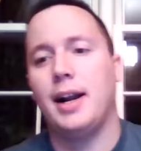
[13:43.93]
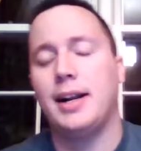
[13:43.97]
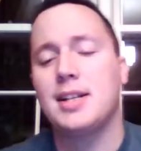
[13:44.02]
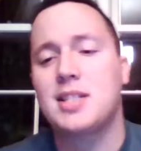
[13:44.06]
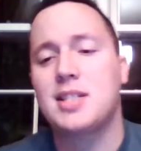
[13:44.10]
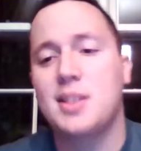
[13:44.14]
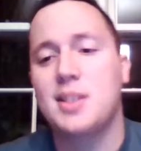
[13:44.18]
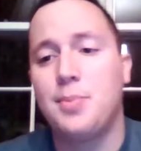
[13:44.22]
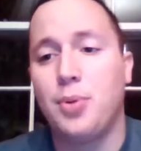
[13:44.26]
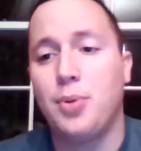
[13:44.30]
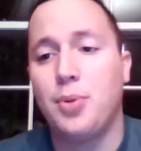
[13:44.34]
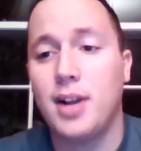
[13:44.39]

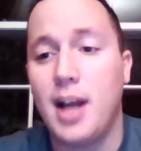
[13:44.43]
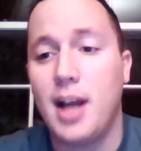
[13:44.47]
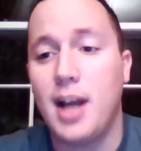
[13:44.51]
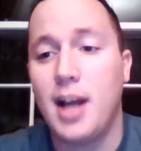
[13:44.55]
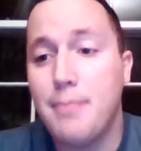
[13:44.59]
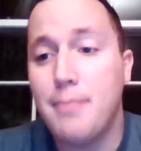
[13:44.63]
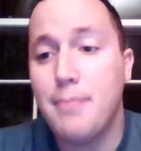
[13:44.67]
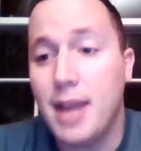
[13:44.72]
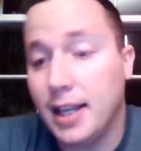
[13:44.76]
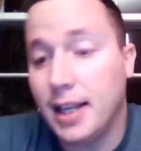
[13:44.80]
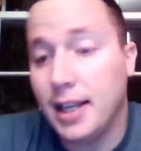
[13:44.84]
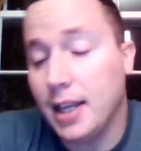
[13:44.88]
point I'm
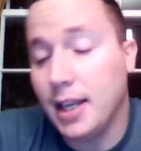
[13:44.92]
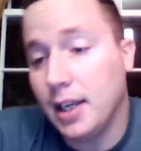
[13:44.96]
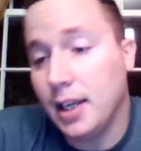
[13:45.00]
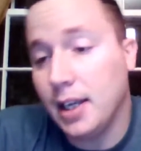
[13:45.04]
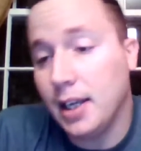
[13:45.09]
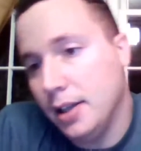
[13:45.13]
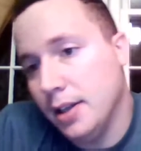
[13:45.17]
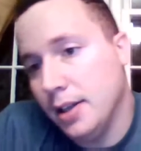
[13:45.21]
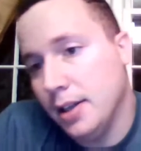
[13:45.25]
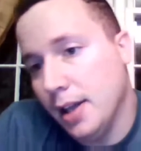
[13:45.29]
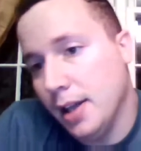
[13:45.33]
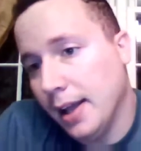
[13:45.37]
making
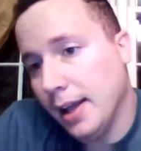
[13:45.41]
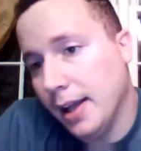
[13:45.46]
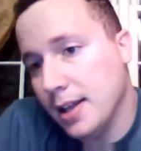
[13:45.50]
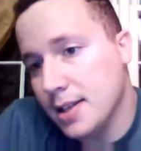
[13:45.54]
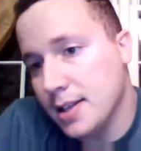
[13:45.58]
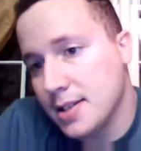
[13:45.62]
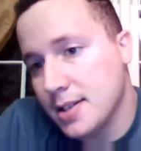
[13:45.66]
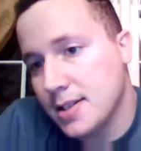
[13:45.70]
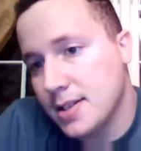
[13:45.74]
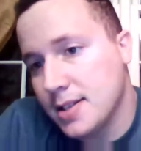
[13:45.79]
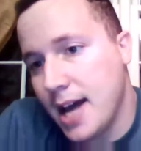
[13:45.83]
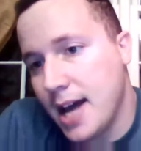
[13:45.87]
is
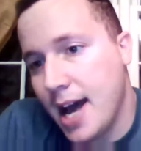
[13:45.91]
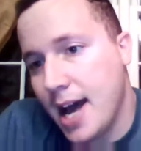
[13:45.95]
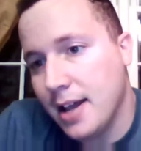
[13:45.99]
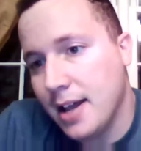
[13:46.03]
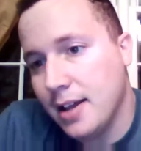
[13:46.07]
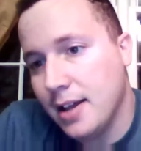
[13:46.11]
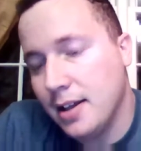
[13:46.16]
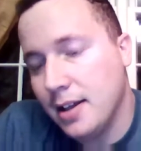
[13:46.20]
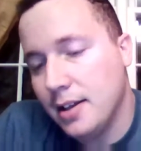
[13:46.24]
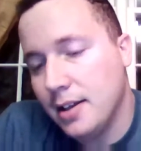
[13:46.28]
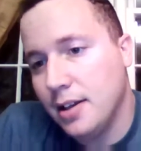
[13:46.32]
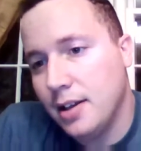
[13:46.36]
that
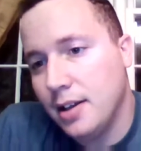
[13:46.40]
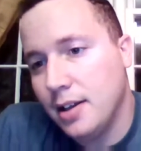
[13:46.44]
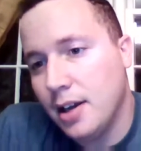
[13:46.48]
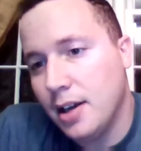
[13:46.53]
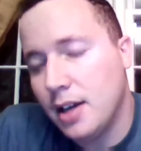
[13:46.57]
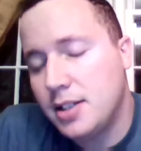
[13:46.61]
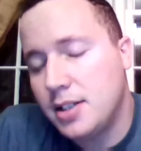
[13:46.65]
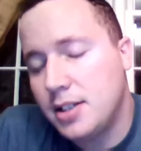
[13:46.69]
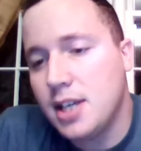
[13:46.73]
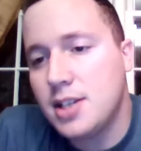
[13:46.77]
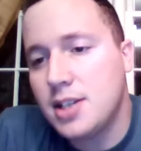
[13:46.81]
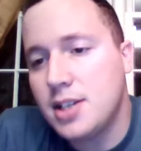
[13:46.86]
a
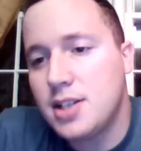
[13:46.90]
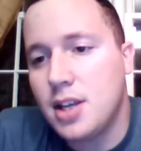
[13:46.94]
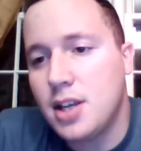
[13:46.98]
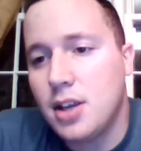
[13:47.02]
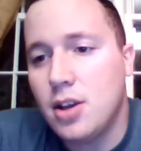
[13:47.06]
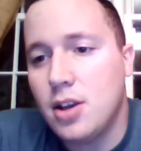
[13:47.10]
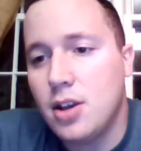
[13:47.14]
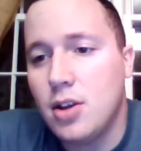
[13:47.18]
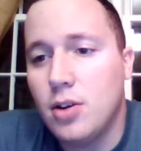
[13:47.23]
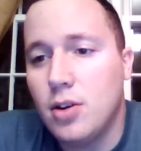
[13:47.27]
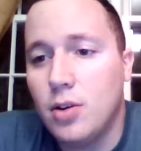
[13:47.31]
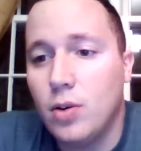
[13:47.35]

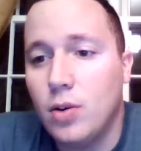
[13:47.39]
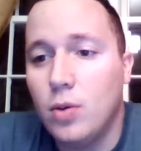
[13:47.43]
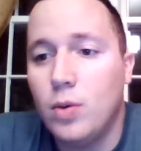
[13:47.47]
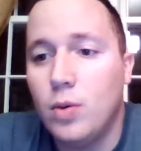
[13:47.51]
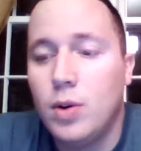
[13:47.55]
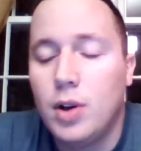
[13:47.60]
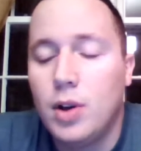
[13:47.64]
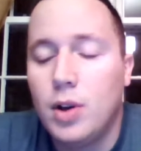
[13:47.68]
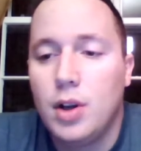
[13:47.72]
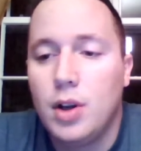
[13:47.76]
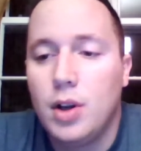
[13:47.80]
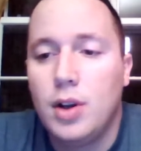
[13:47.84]
TCU,
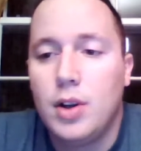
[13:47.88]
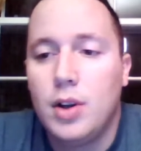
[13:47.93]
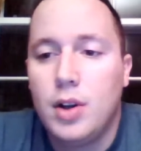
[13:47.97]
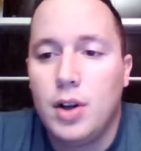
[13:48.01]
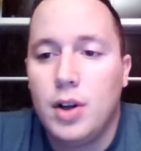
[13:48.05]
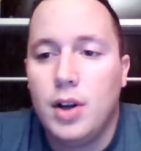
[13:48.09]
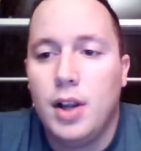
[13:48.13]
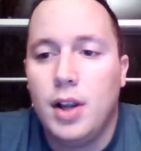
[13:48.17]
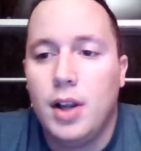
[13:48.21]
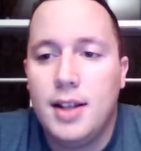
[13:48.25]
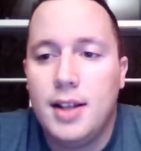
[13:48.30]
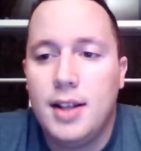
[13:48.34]

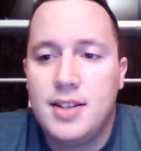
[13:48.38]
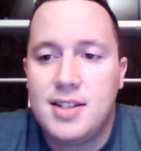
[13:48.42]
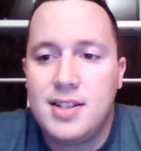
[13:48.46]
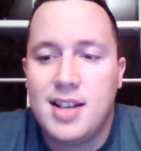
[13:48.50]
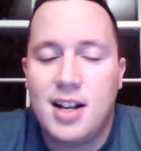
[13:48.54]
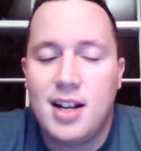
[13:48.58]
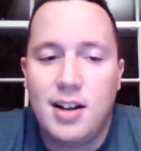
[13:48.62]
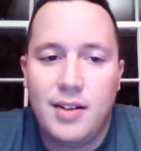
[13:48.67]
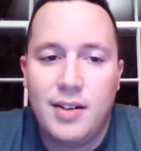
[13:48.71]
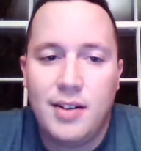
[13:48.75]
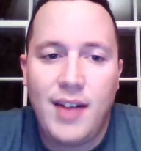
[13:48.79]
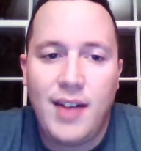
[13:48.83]
instead
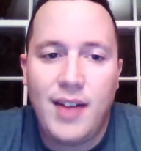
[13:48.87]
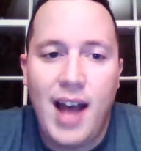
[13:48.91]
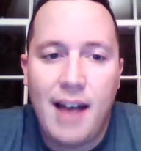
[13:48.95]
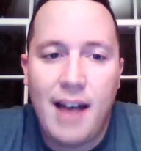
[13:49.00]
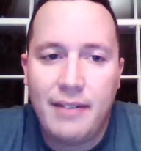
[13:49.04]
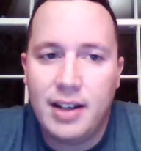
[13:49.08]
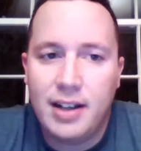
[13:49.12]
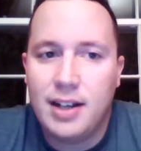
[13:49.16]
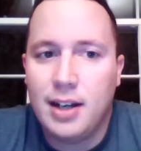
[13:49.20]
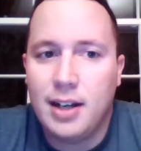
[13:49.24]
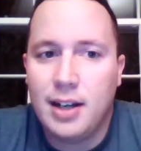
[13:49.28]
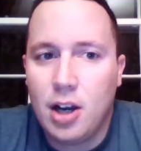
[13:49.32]
of having
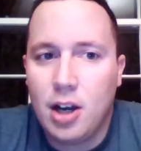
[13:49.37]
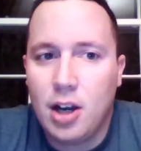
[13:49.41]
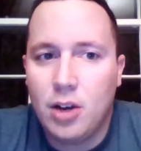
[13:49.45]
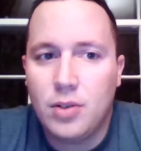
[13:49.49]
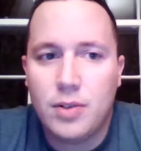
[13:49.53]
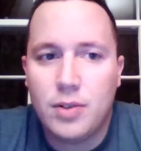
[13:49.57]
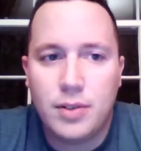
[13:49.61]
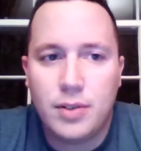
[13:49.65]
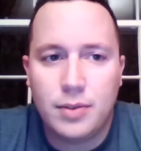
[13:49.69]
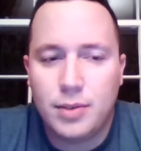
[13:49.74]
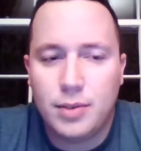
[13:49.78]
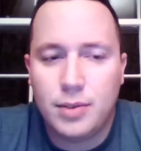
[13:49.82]
to go,
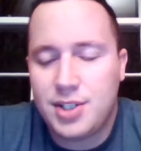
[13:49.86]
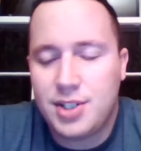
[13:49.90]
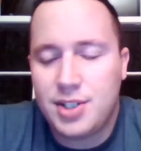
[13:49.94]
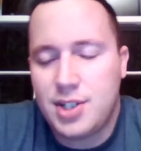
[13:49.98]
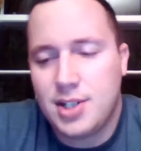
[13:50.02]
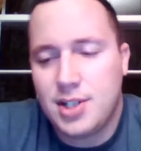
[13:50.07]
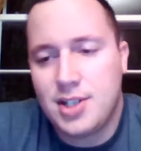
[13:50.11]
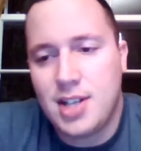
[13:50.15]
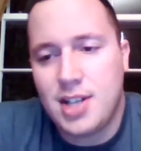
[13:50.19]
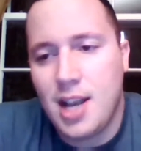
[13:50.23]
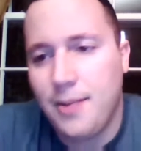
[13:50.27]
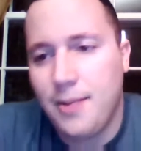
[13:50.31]
let's just
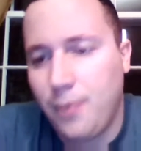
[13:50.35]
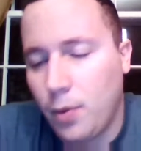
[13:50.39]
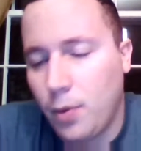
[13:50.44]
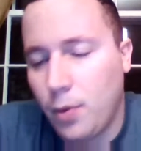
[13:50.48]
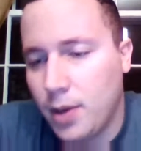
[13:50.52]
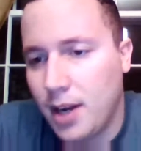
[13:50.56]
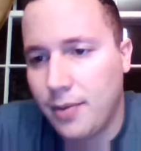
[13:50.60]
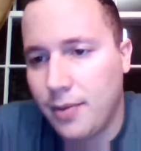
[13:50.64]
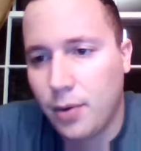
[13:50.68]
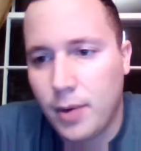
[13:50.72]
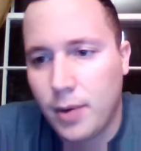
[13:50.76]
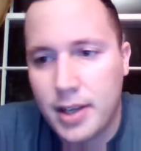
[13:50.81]
say for whatever
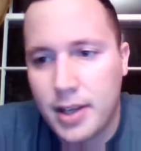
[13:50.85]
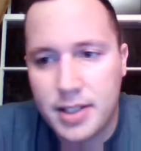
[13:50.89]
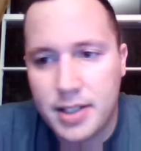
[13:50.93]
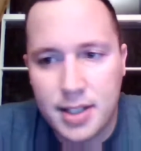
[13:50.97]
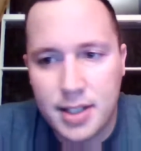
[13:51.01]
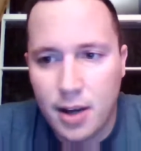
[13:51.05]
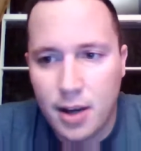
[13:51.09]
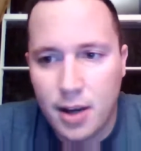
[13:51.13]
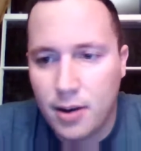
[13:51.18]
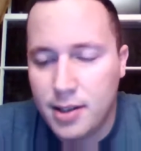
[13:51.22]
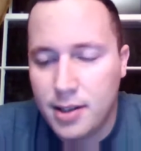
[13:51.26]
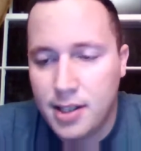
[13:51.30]
reason they're
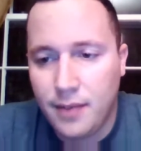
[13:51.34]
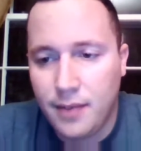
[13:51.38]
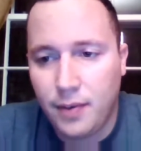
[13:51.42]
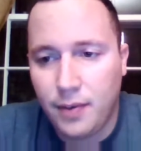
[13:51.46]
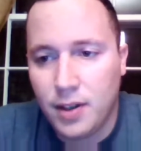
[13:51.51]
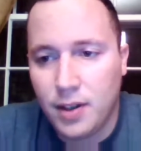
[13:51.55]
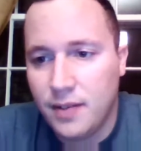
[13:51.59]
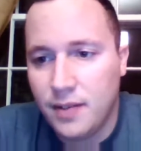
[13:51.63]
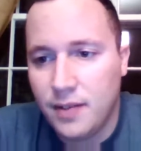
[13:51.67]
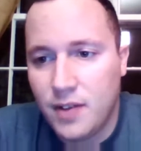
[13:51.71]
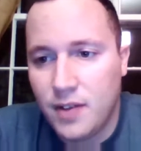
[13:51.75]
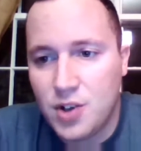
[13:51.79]
in different
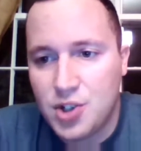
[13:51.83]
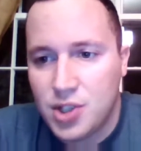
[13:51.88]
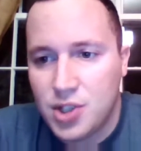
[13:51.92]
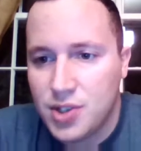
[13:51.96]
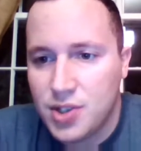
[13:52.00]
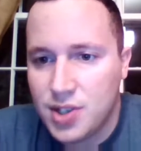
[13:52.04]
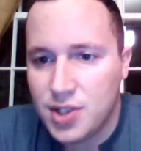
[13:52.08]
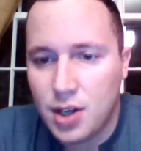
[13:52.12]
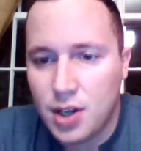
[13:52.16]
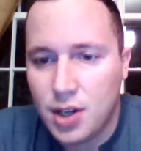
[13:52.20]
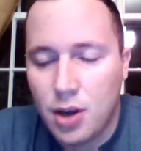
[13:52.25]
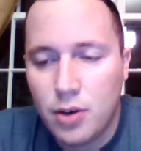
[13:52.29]
divisions than
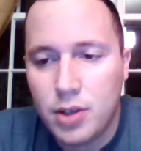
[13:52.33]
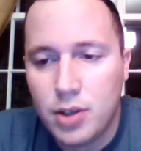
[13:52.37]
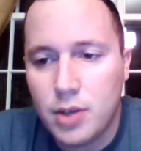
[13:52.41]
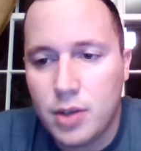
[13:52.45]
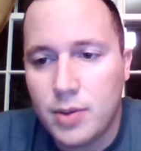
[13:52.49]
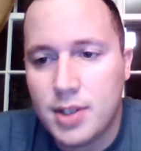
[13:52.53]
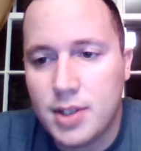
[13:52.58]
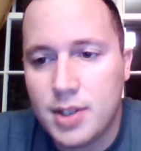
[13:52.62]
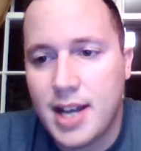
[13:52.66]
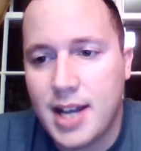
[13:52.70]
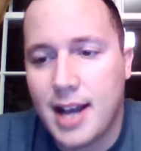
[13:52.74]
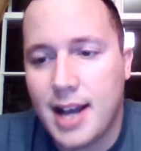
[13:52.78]
OU and
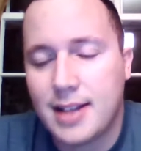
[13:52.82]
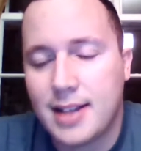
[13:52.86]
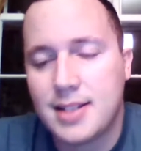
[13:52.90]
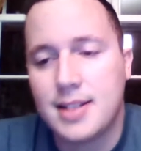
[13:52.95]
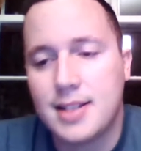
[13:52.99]
Texas,